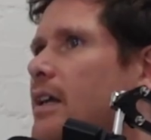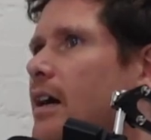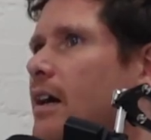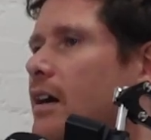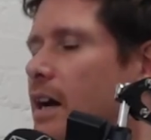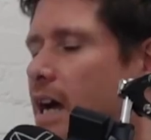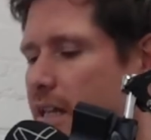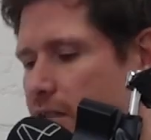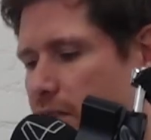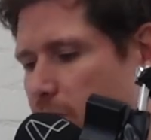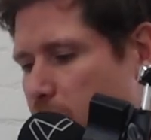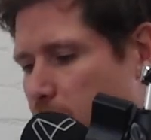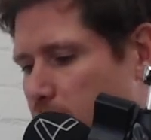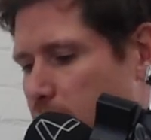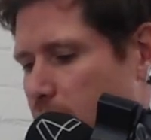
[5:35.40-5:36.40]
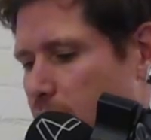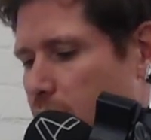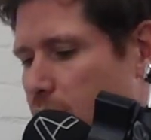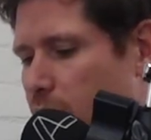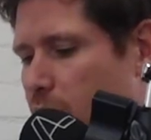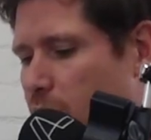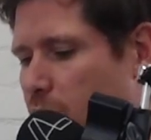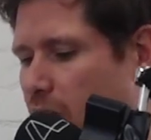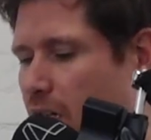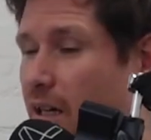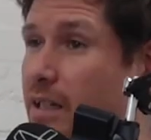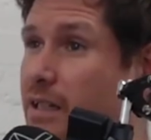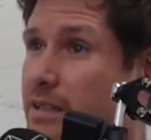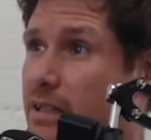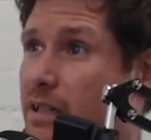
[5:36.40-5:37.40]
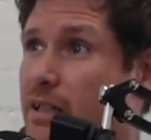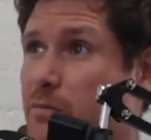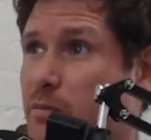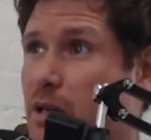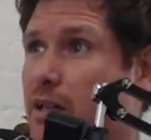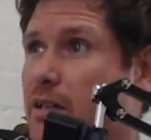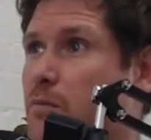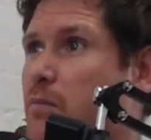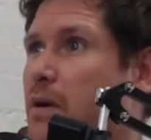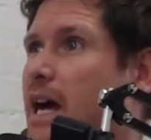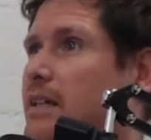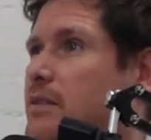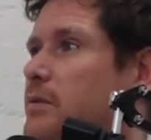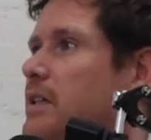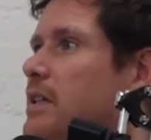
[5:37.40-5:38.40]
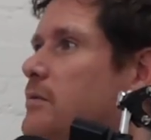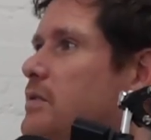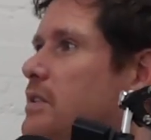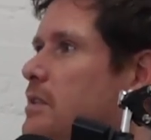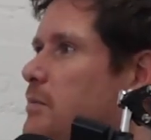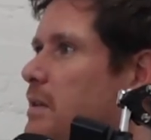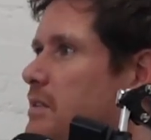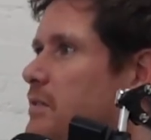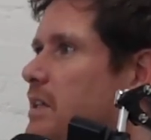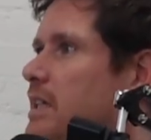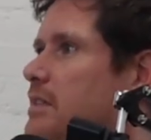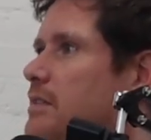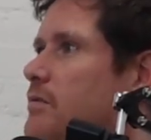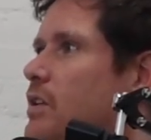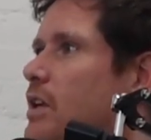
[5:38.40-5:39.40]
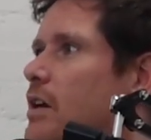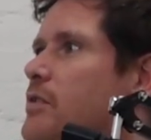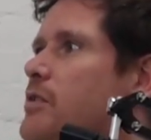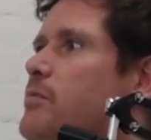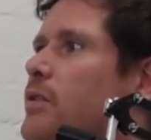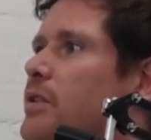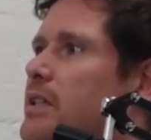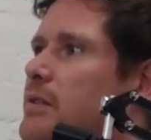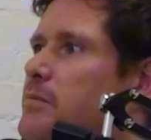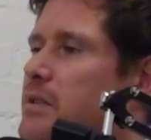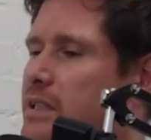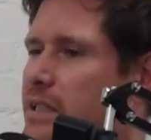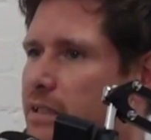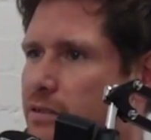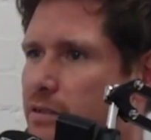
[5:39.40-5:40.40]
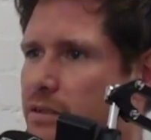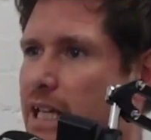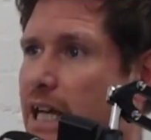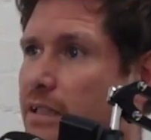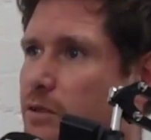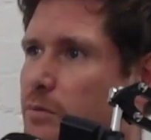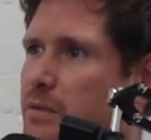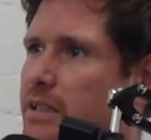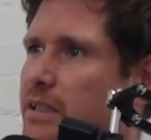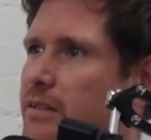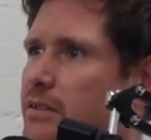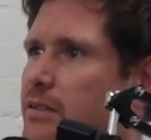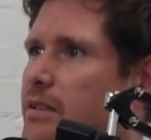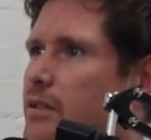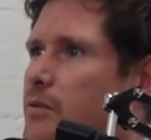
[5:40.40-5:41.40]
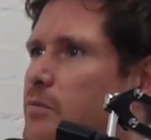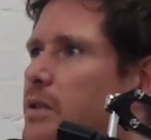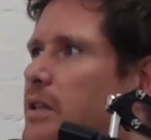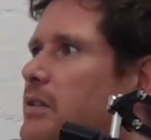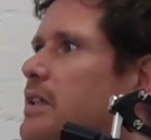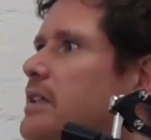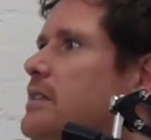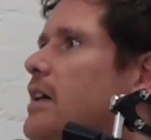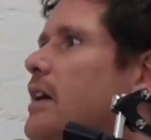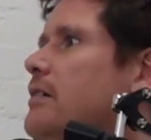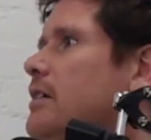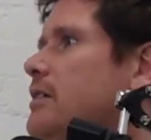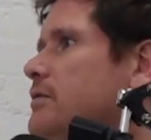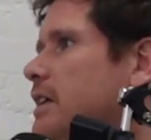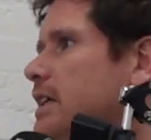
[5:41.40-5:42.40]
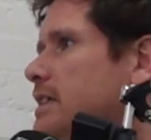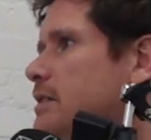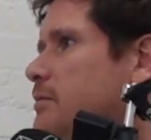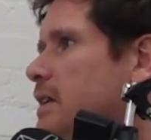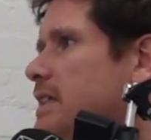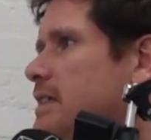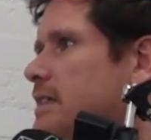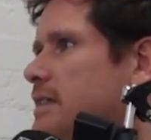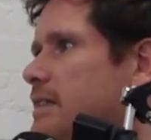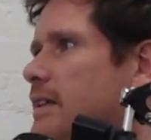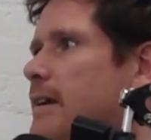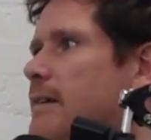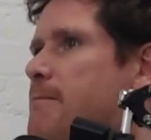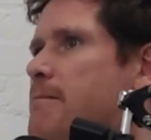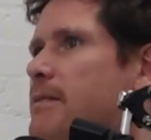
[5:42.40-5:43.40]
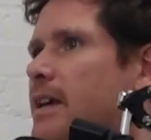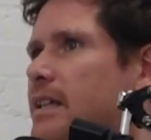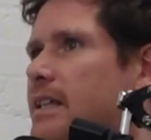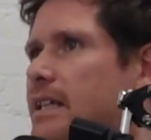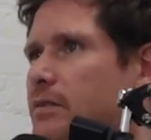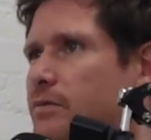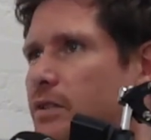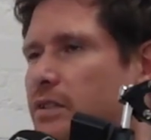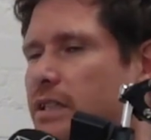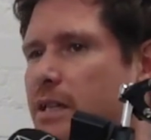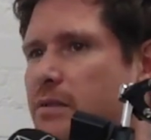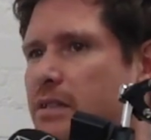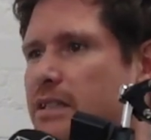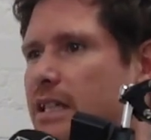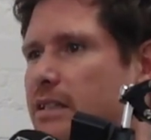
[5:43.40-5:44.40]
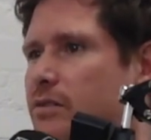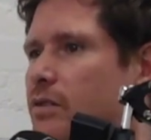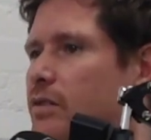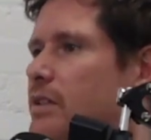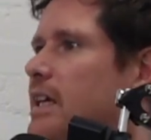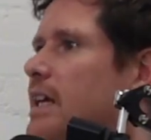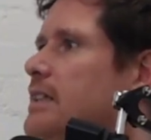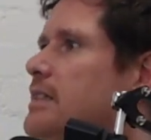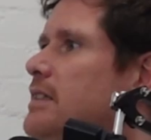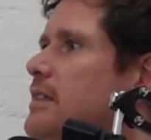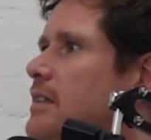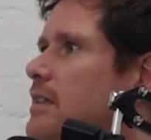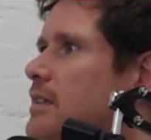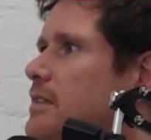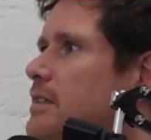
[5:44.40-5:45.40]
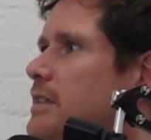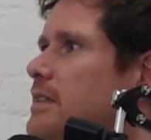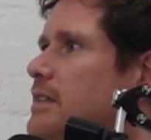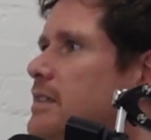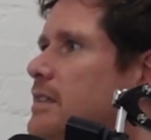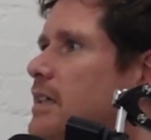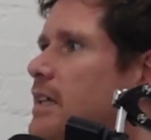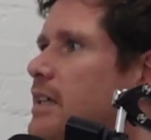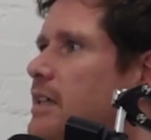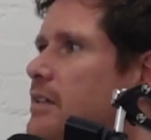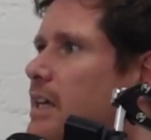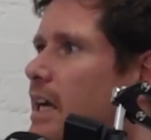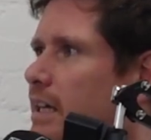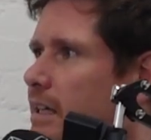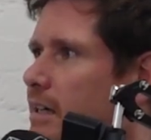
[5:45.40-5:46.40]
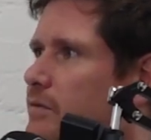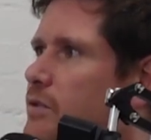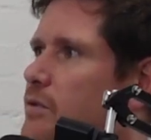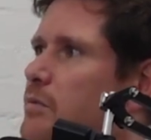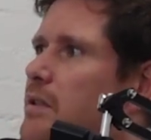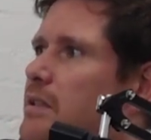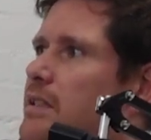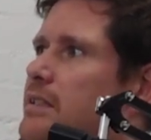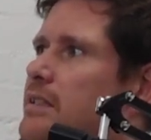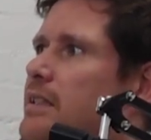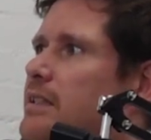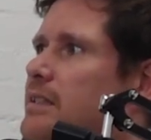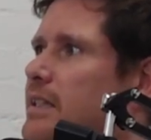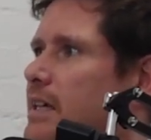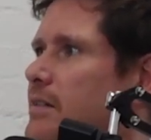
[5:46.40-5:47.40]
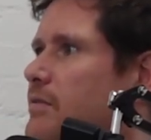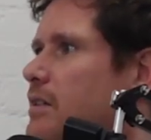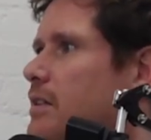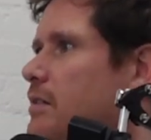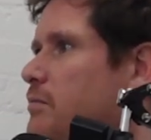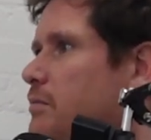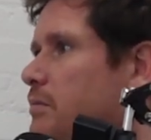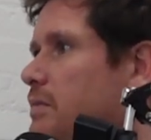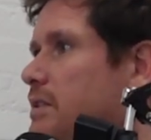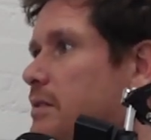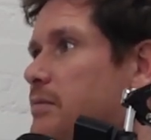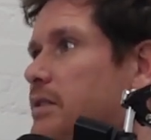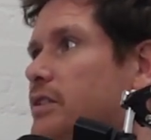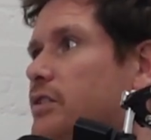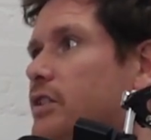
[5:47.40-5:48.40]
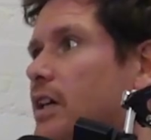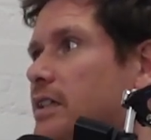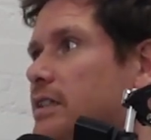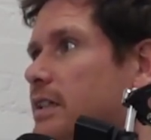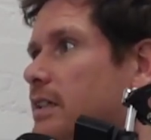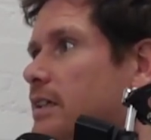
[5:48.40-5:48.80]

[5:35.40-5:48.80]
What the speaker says: our hands are kind of tied behind our backs when it comes to the specification of low embodied material, natural materials on buildings that are over 18 metres. Yeah. And that's a real shame because that's not the case in other countries. I think you can have tall buildings that are safe, that are timber structure.